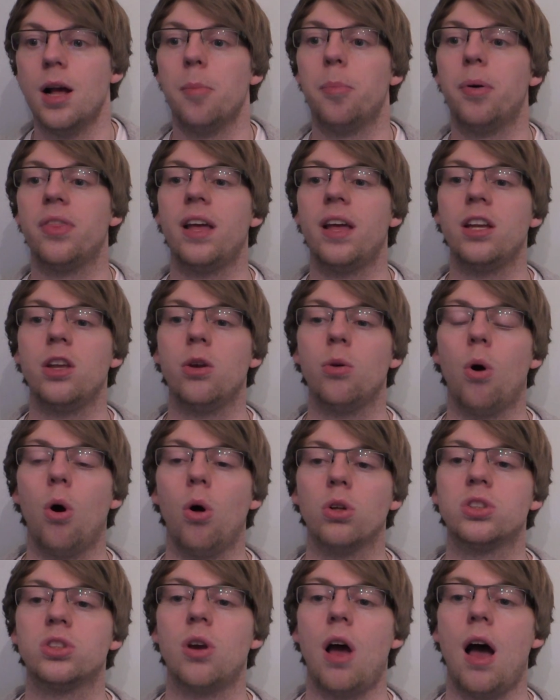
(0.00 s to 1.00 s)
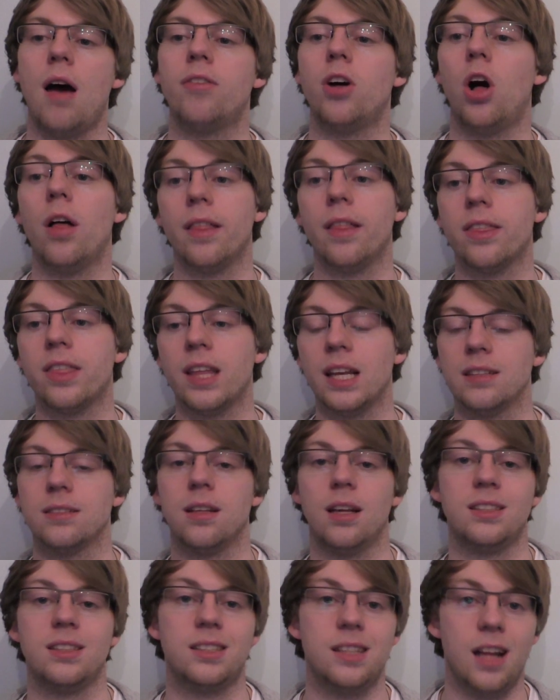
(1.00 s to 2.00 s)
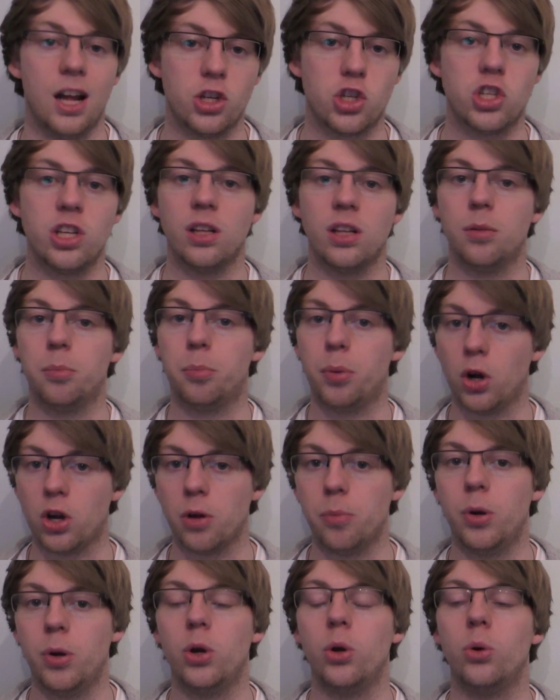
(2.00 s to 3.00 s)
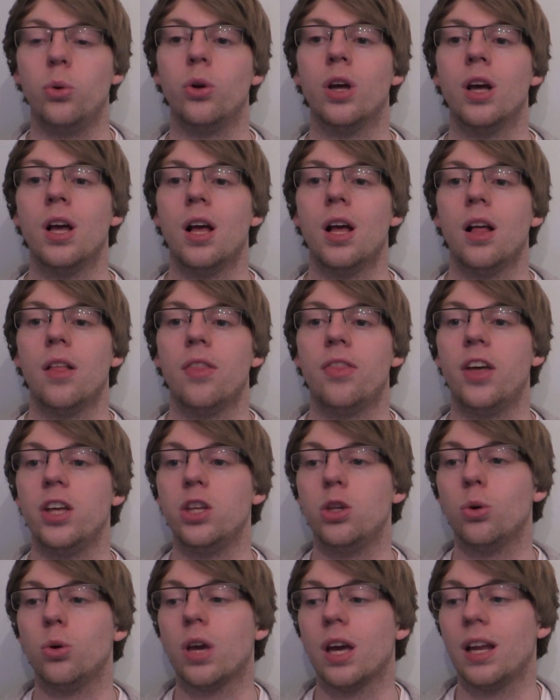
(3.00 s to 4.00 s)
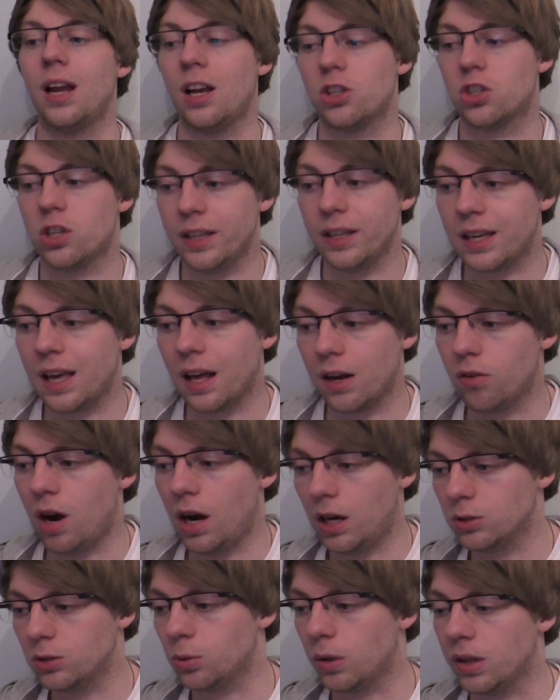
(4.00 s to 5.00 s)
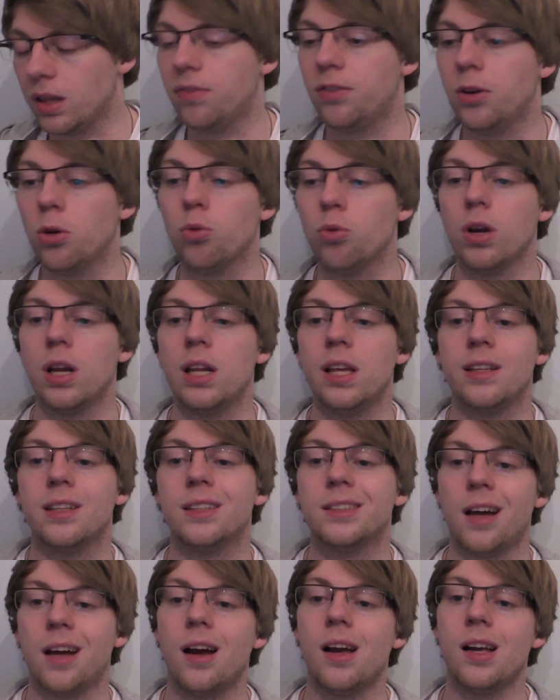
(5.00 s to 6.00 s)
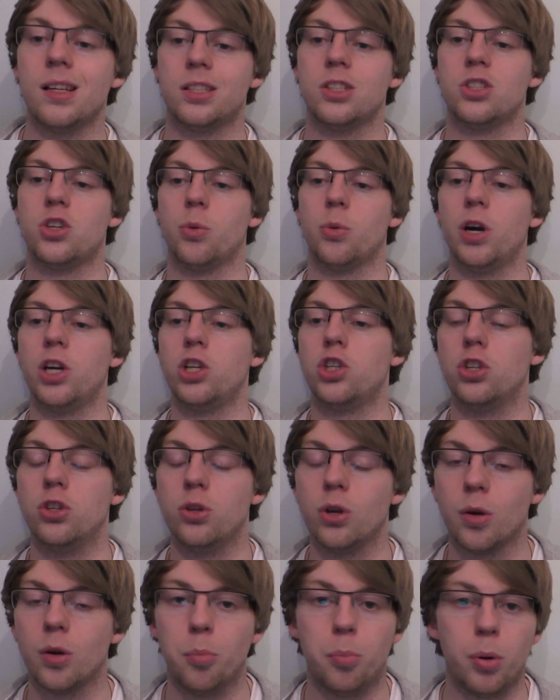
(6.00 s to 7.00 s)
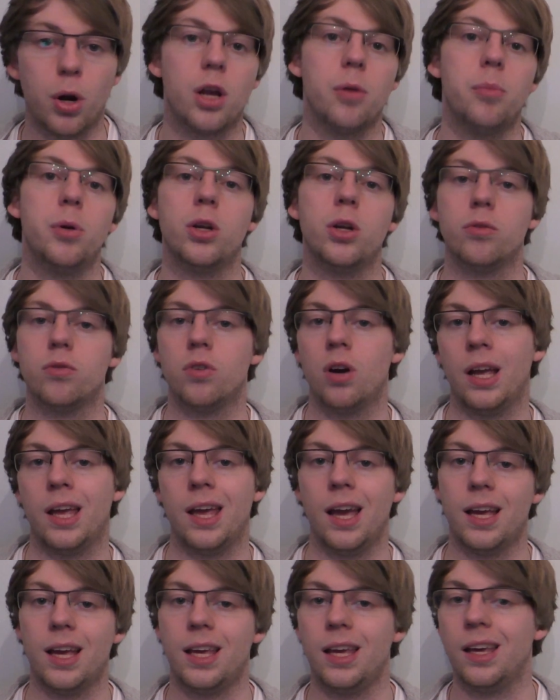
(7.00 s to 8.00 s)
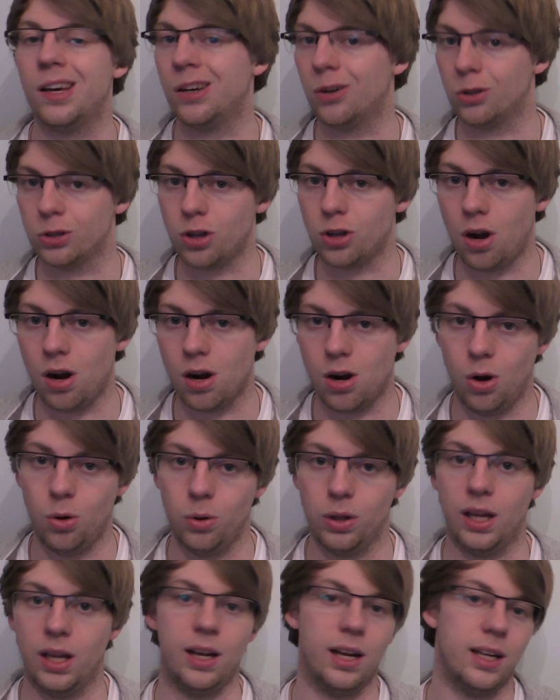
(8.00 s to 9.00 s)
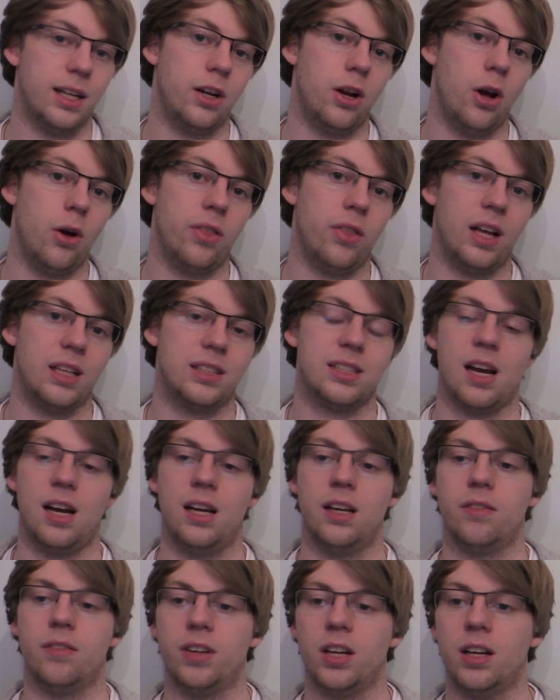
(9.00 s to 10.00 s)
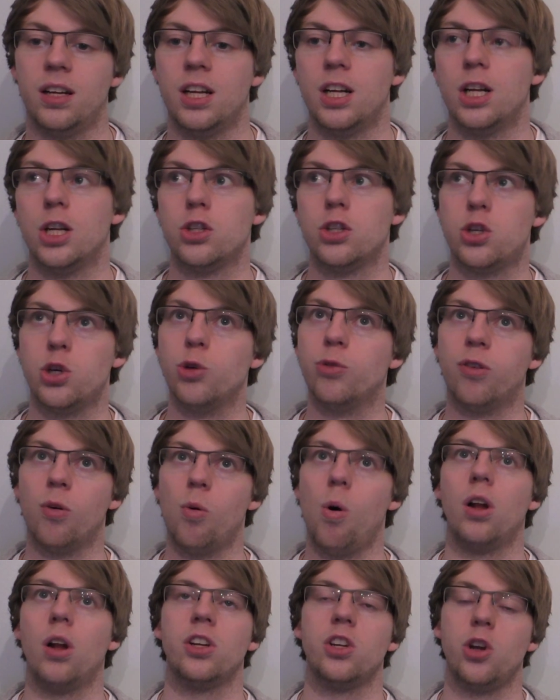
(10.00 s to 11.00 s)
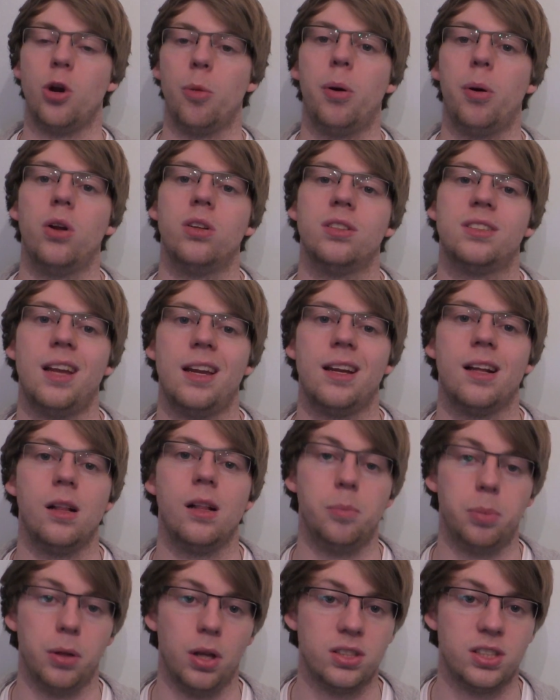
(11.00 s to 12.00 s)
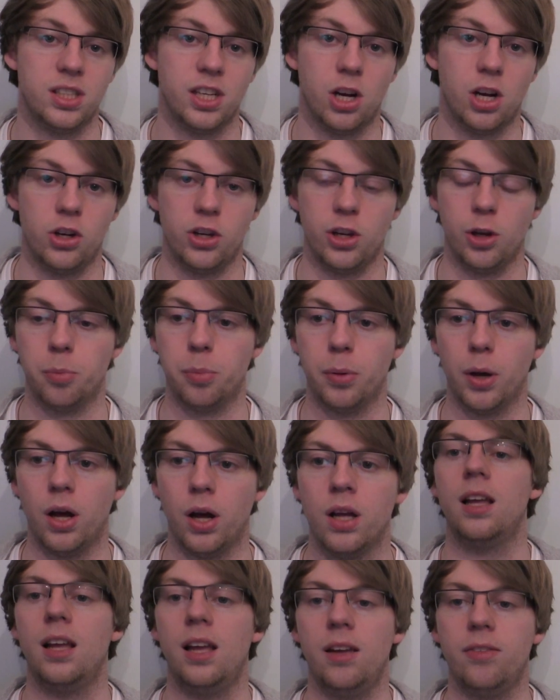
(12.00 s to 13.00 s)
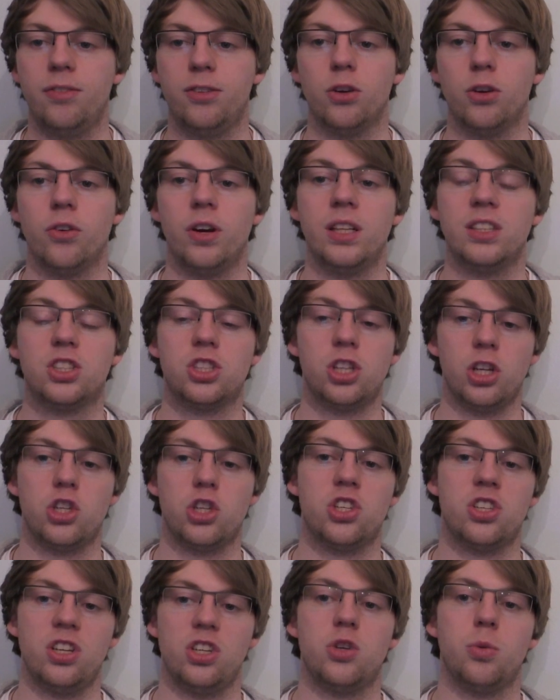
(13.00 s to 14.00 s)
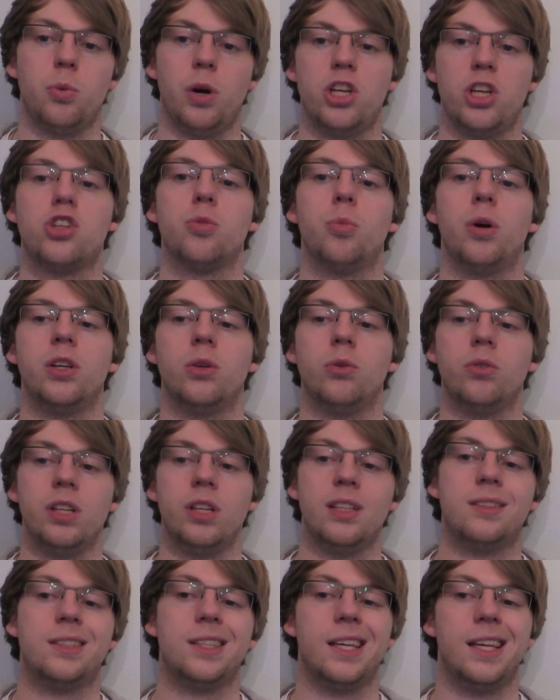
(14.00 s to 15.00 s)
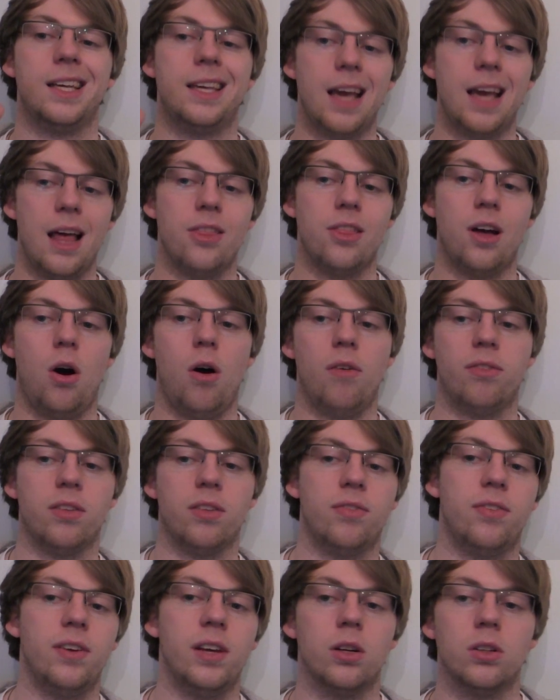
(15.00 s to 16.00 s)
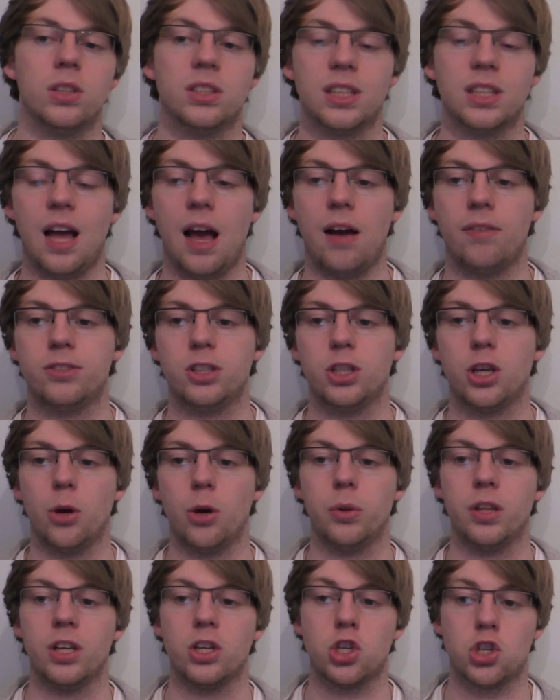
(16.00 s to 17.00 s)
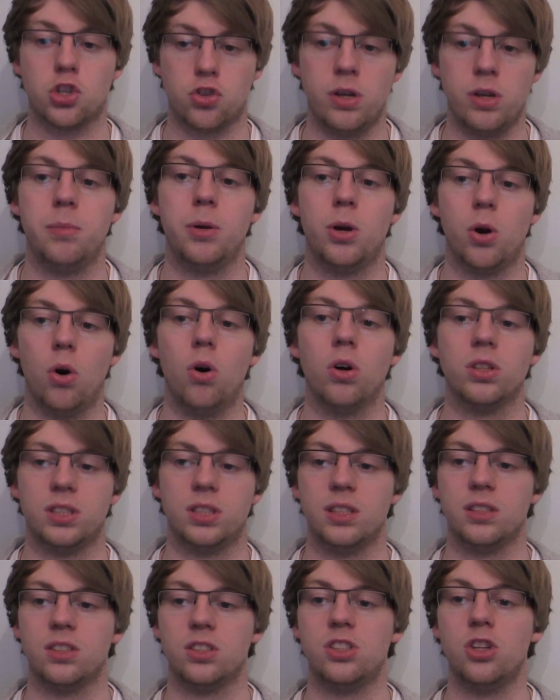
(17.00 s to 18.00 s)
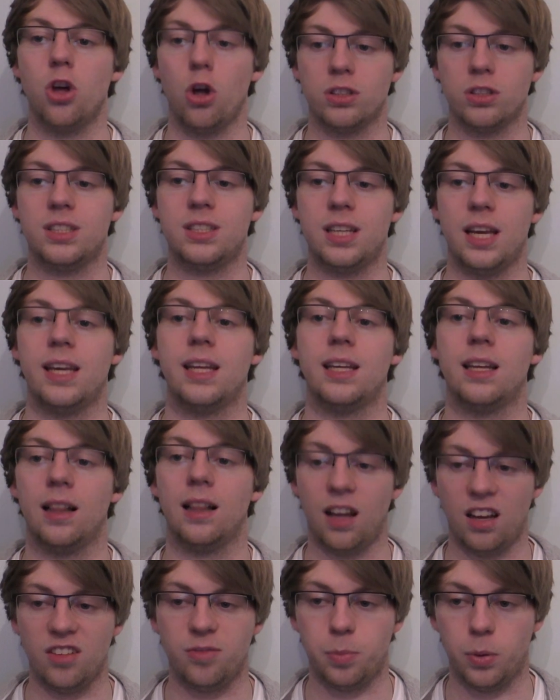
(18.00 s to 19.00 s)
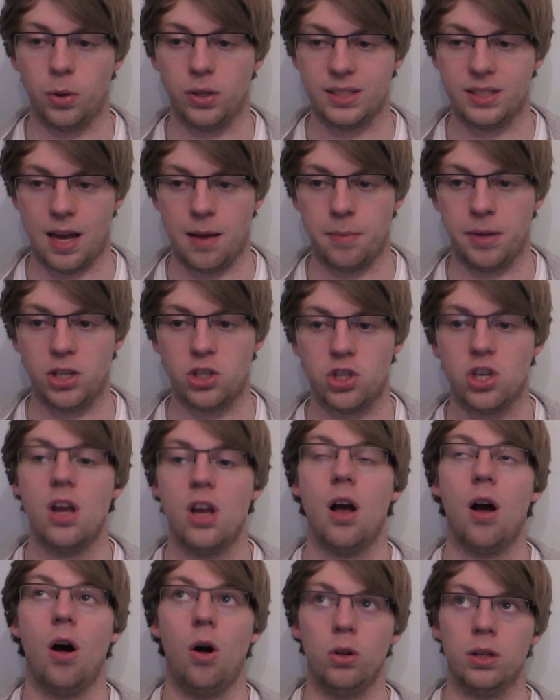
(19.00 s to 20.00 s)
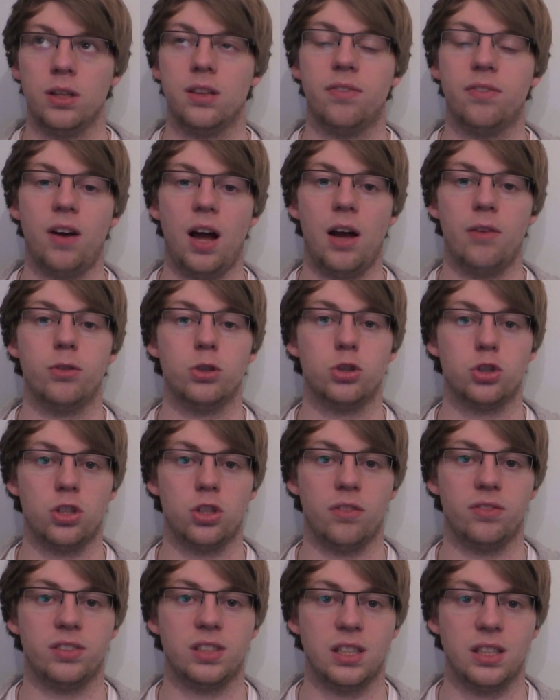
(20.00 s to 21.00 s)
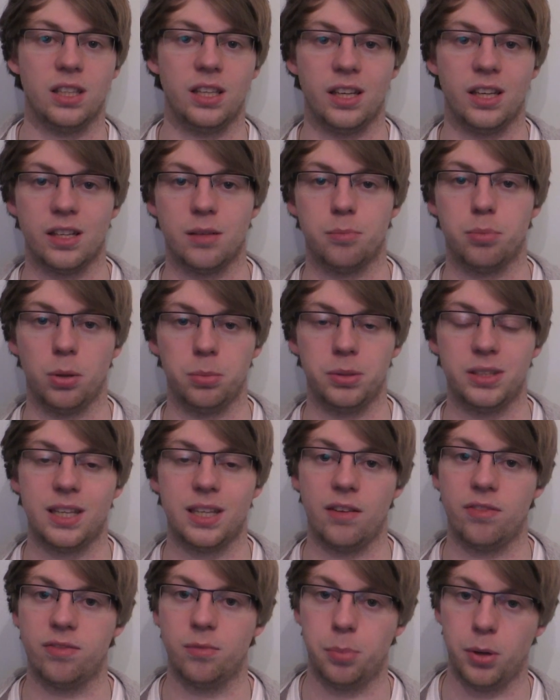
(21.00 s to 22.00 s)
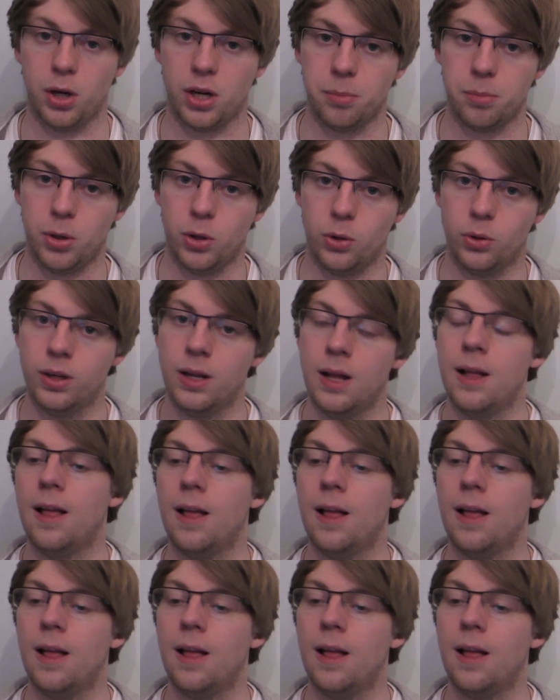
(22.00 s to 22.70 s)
But then you also have other things like Snatch Steal and Book of Moon that you can actually get around with. If you're really in a dire situation, you can Book of Moon and Raigeki it or Dark Hole it. And I know that's kind of a 2-for-1 and your opponent's technically plussing on you, but if you're in such a situation where you need to get that off the field and have to go with extreme courses not to take any life point damage, only the 500 obviously that you're going to probably take from Book of Moon,